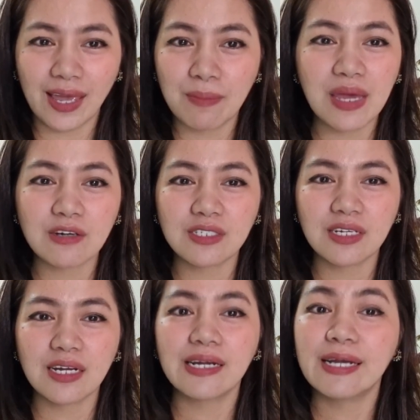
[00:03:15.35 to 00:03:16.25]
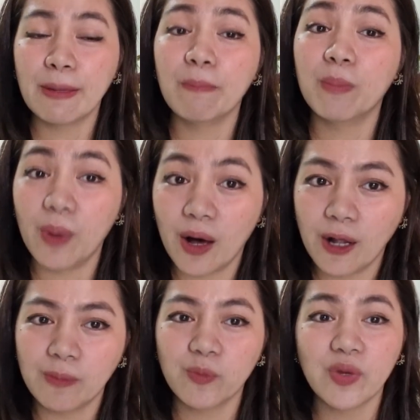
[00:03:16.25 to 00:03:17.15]
meron silang lip
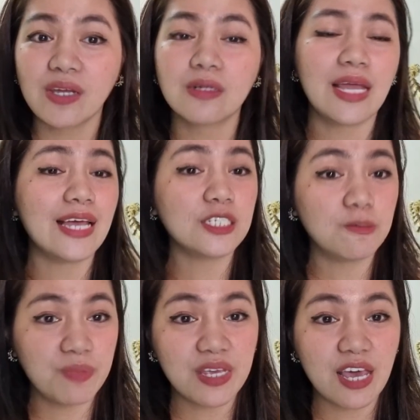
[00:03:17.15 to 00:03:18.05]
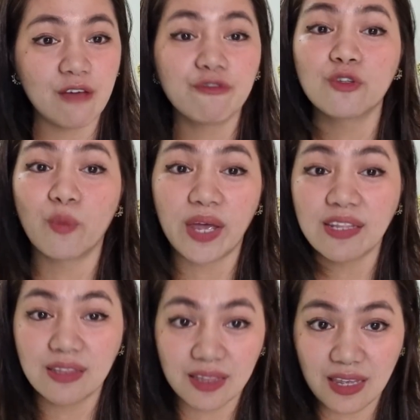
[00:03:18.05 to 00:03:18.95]
balm with SPF 20.